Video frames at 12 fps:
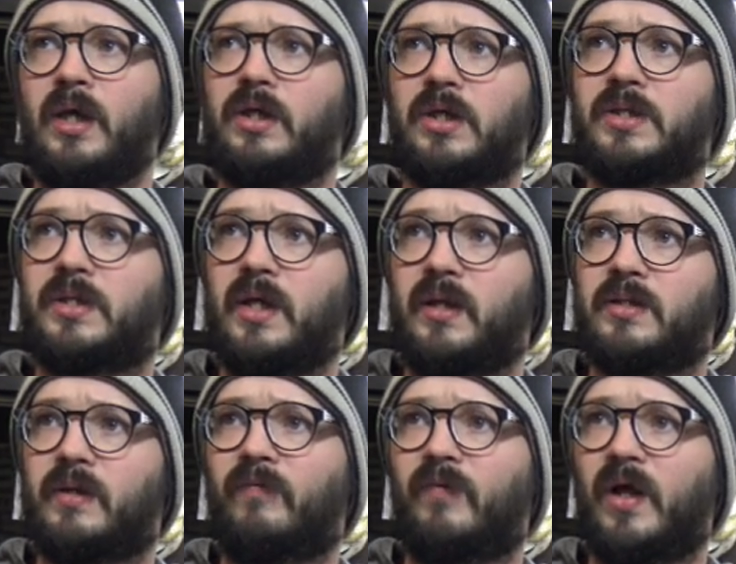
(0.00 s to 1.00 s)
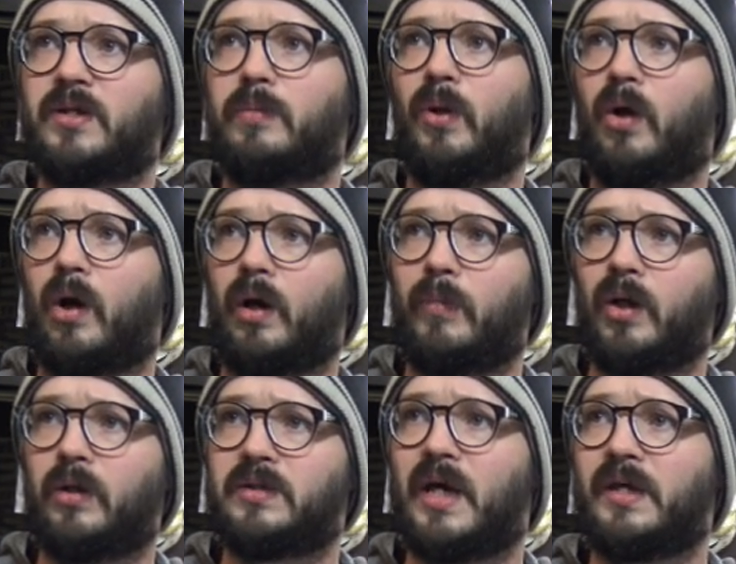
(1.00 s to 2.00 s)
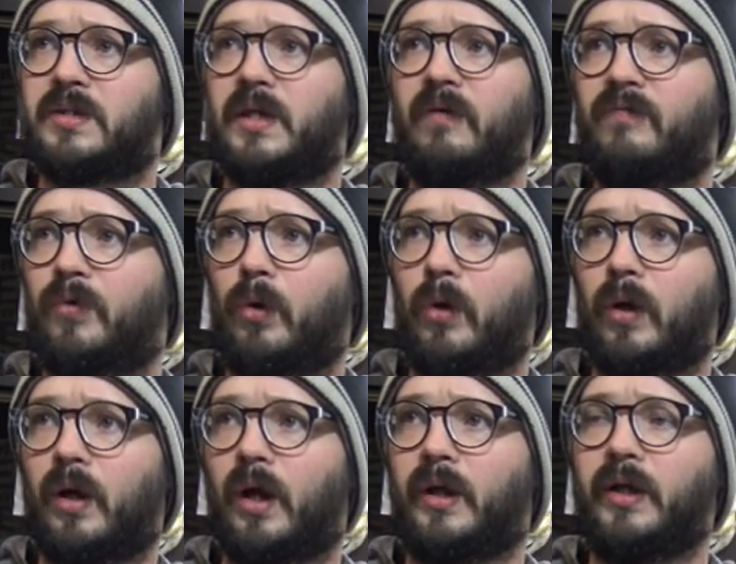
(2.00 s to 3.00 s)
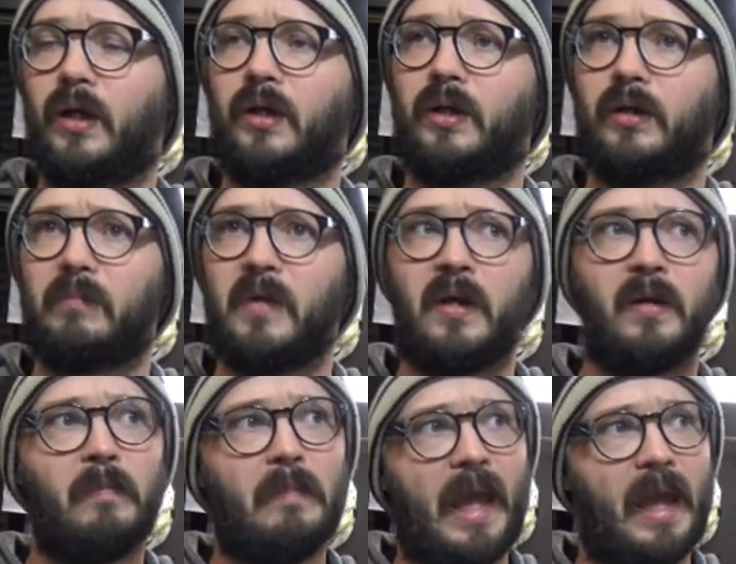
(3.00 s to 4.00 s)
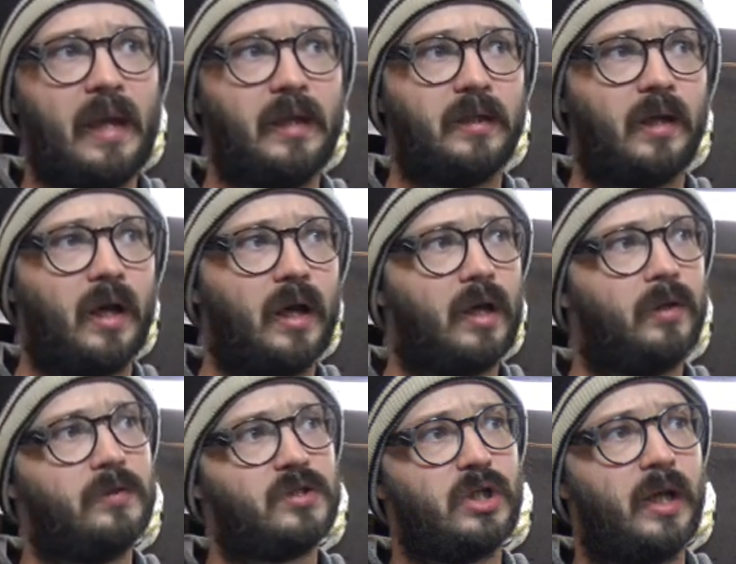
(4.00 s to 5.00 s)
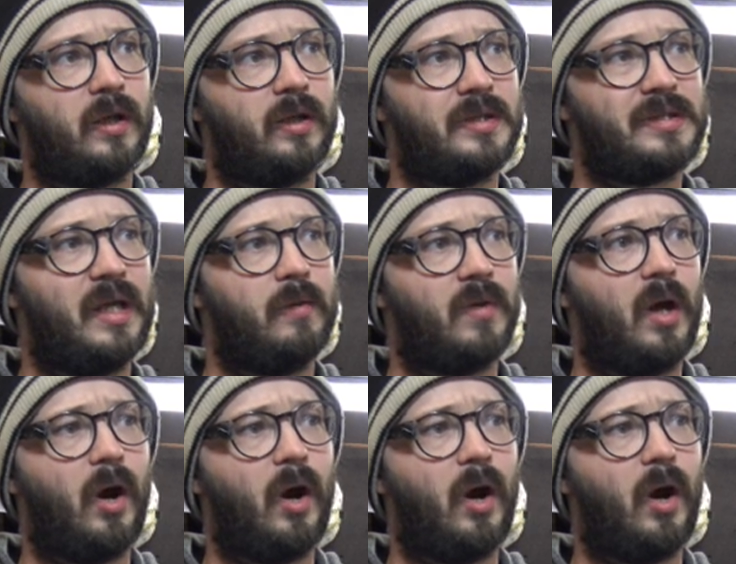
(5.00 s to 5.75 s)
He just did some flexible armor testing for a young man whose channel is named